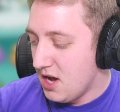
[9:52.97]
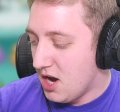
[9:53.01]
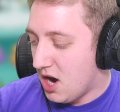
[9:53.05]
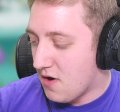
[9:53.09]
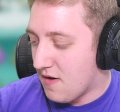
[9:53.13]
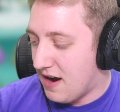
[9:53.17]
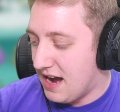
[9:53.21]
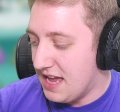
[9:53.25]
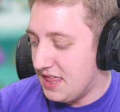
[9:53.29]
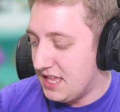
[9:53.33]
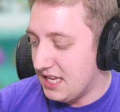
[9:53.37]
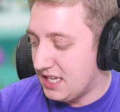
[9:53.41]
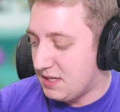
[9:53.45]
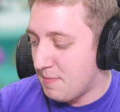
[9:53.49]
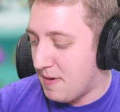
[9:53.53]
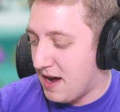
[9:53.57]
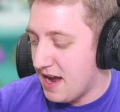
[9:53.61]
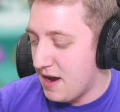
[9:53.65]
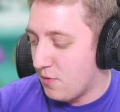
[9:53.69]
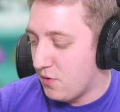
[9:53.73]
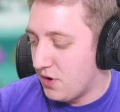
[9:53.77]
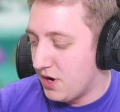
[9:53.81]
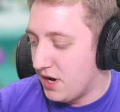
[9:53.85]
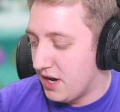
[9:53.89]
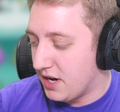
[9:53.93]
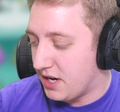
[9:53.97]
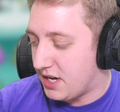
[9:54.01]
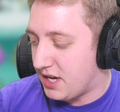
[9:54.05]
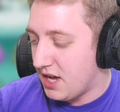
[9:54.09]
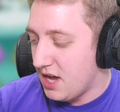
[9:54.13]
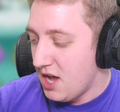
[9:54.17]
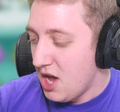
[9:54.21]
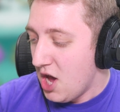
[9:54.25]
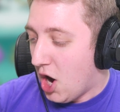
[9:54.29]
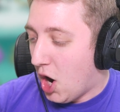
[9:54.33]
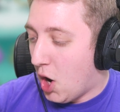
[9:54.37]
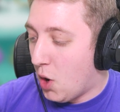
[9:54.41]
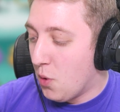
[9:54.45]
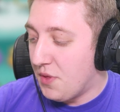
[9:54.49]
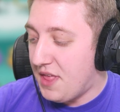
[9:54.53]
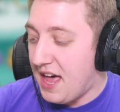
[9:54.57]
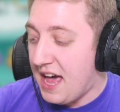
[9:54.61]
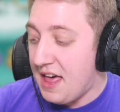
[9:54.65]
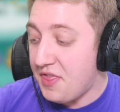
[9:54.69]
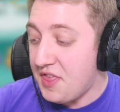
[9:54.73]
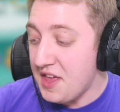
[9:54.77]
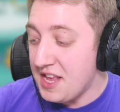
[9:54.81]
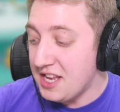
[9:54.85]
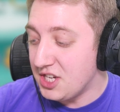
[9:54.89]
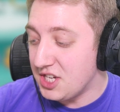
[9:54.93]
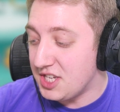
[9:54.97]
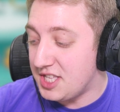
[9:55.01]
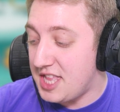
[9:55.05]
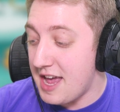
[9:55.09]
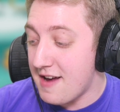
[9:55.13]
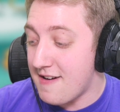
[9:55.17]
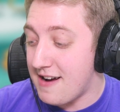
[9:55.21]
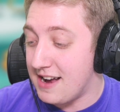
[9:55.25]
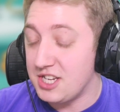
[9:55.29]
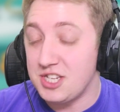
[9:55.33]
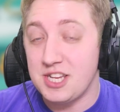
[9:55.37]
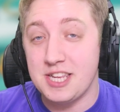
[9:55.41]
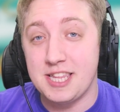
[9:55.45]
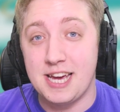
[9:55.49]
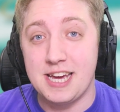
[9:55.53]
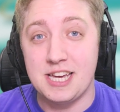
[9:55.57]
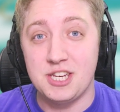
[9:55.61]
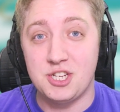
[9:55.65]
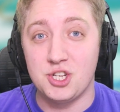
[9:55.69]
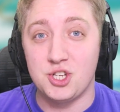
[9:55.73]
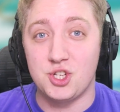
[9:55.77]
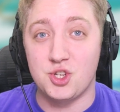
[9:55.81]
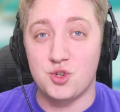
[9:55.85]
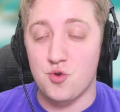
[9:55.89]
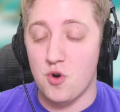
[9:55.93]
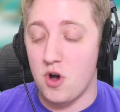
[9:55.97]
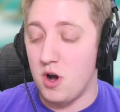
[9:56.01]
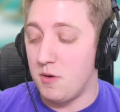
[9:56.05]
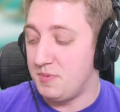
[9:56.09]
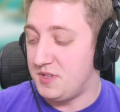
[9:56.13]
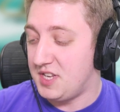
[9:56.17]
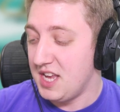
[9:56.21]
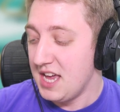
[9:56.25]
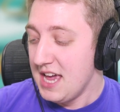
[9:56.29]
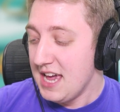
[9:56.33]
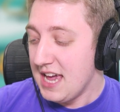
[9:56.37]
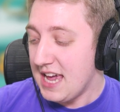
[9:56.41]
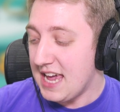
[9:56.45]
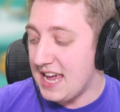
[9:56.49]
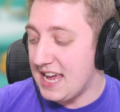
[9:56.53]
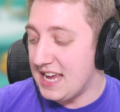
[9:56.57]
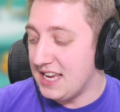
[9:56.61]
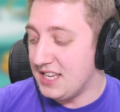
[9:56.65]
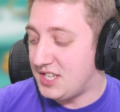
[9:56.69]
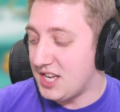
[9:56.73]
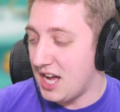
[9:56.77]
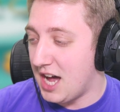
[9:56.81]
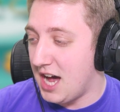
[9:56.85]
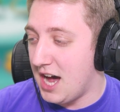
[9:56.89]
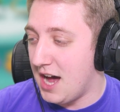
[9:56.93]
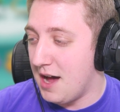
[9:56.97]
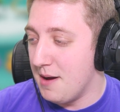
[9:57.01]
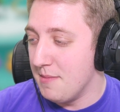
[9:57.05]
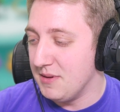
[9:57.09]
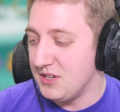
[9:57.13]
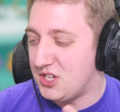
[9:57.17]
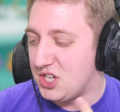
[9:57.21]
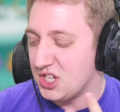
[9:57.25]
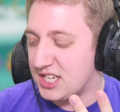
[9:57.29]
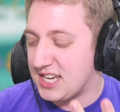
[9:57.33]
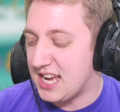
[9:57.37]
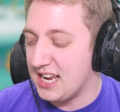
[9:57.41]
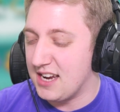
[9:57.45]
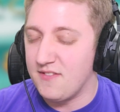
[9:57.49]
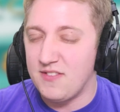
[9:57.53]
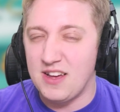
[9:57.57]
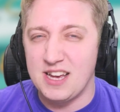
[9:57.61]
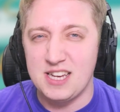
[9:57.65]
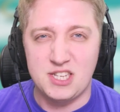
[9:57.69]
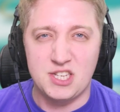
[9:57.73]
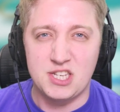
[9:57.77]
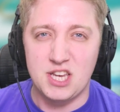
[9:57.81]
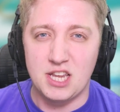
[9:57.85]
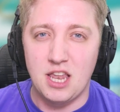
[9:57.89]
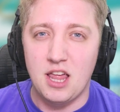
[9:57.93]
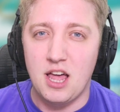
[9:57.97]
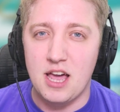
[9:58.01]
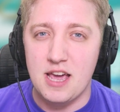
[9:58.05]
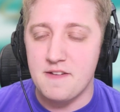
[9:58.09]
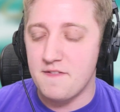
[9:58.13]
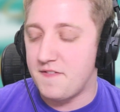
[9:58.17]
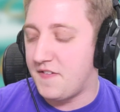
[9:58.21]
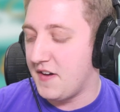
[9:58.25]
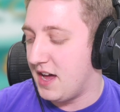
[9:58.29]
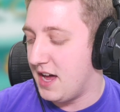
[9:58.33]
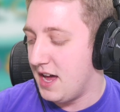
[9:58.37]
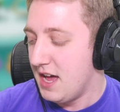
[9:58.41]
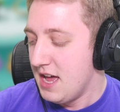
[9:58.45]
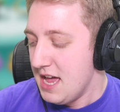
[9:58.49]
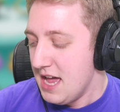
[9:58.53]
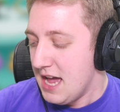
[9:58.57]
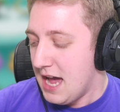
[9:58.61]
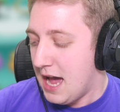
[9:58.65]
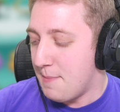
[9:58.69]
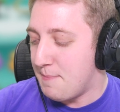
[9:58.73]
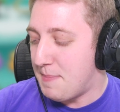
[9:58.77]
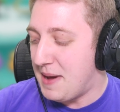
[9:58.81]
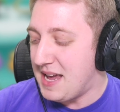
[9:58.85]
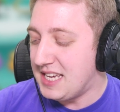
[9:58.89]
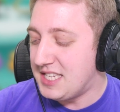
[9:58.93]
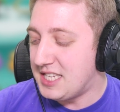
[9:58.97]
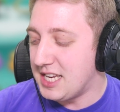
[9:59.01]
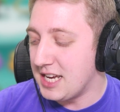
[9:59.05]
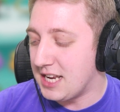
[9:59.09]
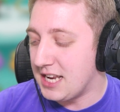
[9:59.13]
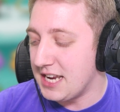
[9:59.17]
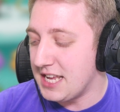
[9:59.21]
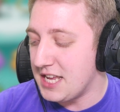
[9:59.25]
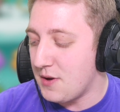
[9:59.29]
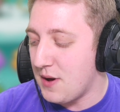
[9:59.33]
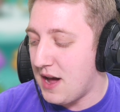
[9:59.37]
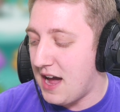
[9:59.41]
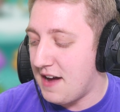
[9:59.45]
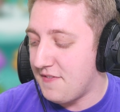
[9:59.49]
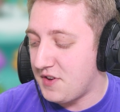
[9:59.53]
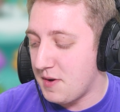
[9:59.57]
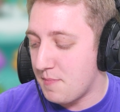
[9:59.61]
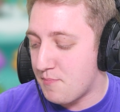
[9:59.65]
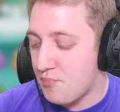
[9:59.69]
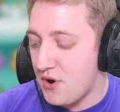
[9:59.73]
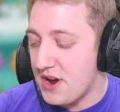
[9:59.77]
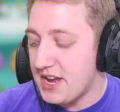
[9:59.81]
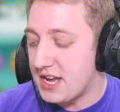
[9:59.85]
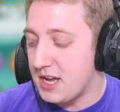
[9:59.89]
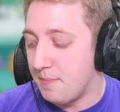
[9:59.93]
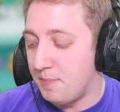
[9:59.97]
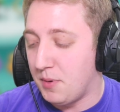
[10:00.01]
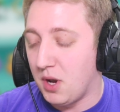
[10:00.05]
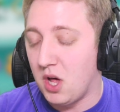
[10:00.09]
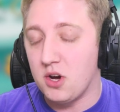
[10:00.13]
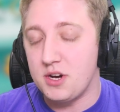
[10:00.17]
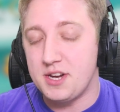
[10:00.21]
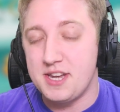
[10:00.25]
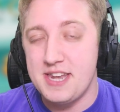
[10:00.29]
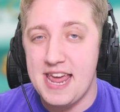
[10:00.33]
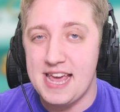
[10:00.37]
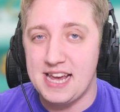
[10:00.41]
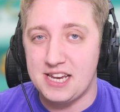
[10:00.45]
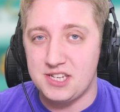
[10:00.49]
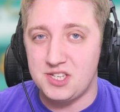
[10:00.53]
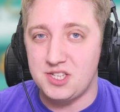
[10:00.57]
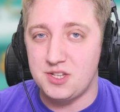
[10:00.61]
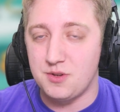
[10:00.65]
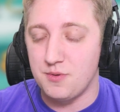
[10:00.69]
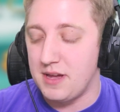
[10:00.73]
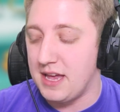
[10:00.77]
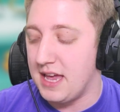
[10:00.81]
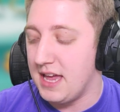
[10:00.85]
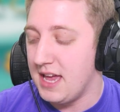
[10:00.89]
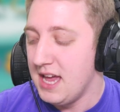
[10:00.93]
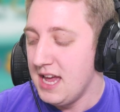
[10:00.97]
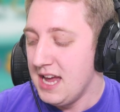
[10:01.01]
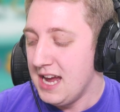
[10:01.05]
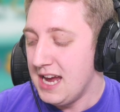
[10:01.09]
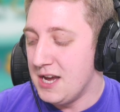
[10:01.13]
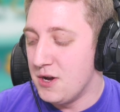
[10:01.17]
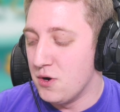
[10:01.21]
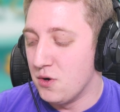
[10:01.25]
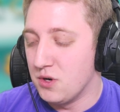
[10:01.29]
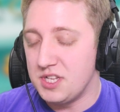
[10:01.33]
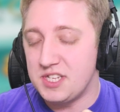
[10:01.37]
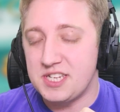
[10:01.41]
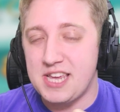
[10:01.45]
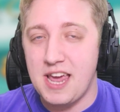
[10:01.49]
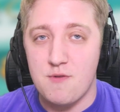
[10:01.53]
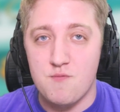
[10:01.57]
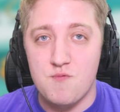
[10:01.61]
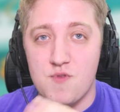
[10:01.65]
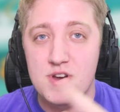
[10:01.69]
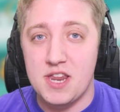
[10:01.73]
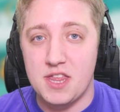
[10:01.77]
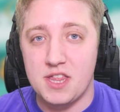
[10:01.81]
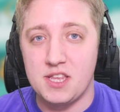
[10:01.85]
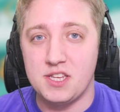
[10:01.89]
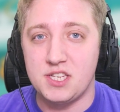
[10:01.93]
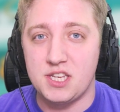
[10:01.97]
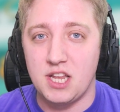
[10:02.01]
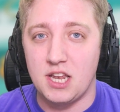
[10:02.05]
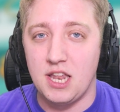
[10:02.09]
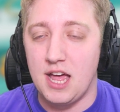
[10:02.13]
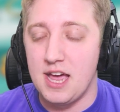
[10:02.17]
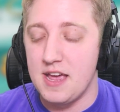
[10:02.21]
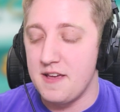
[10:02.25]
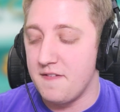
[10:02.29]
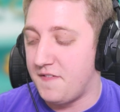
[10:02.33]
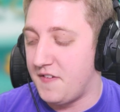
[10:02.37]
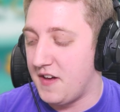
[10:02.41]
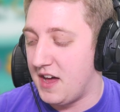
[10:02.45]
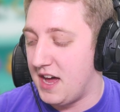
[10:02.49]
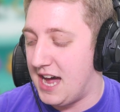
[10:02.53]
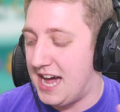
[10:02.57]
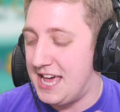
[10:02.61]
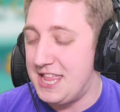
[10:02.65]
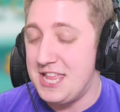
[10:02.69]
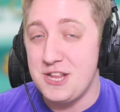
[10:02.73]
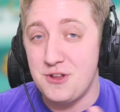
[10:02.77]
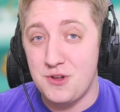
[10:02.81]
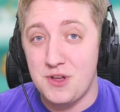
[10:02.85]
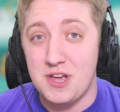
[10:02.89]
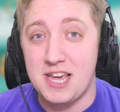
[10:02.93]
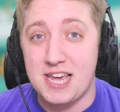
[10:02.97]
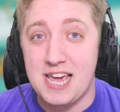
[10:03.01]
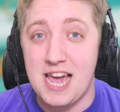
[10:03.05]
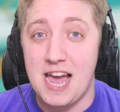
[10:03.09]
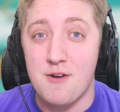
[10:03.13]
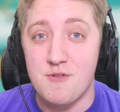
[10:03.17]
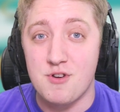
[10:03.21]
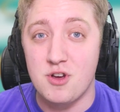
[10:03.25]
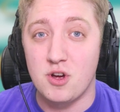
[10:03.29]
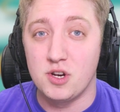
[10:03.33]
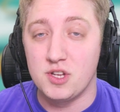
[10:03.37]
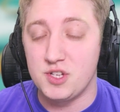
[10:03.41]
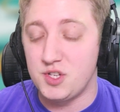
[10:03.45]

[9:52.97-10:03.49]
Alright, this might work. Oh, that thing just there, actually, that he just dropped, is, um, it's just kind of like saliva. And basically, you have to break a block next to it in order to get rid of the saliva, and then you can carry